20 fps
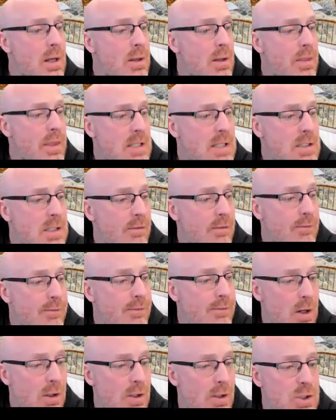that's a
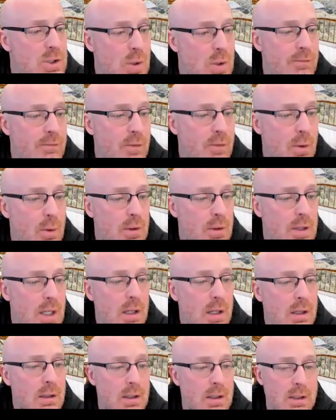fairly straightforward
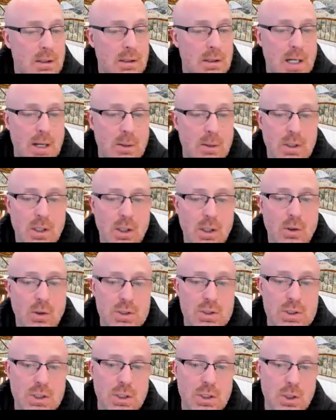thing. I would
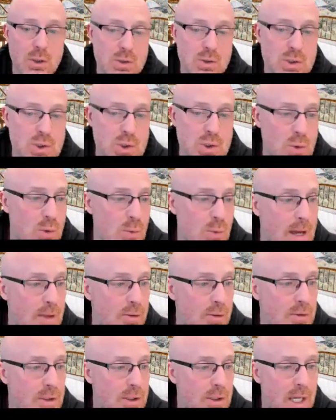encourage you to do it sooner
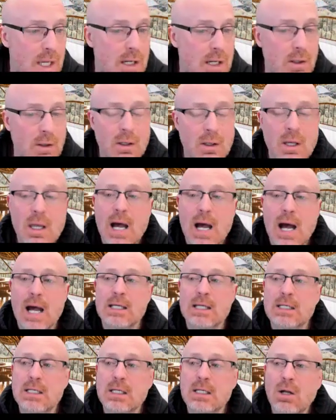rather than later.
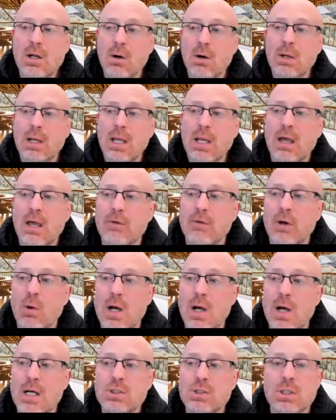I did already have a
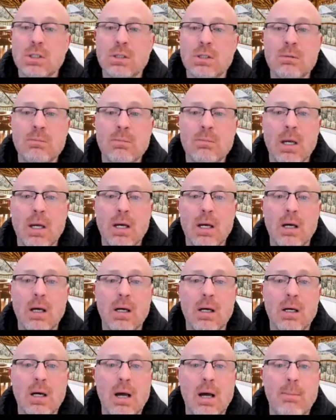question
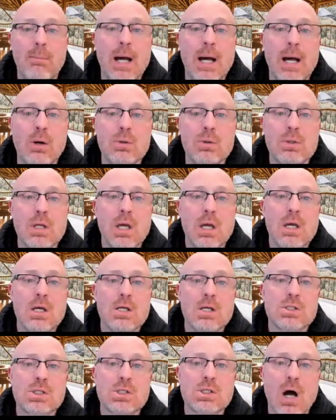about
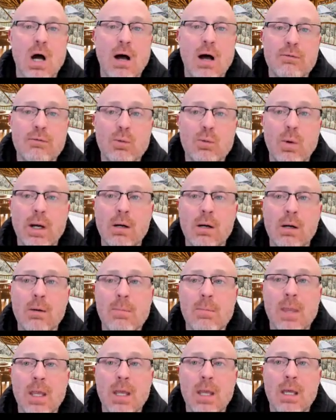
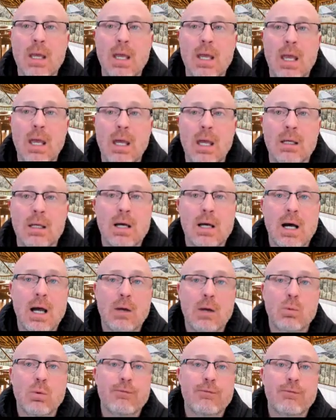software, and I
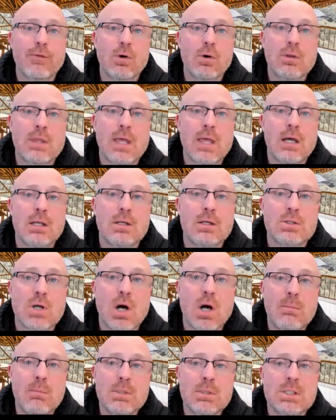referred that.
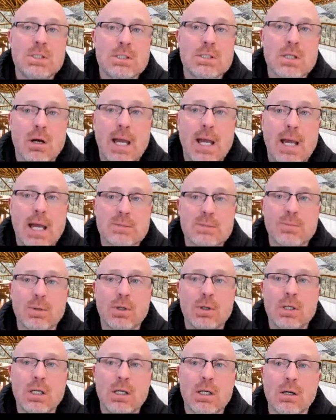Thomas is our
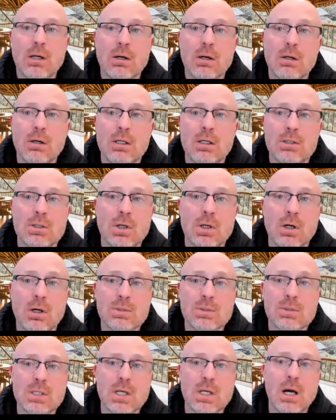expert here in
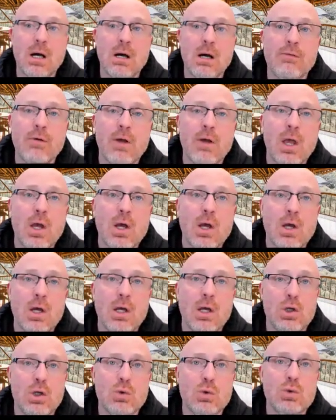terms of
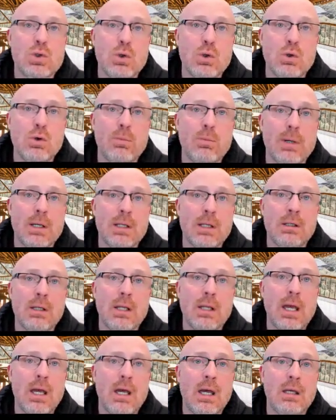YouTube
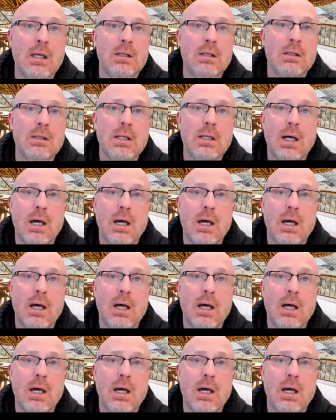and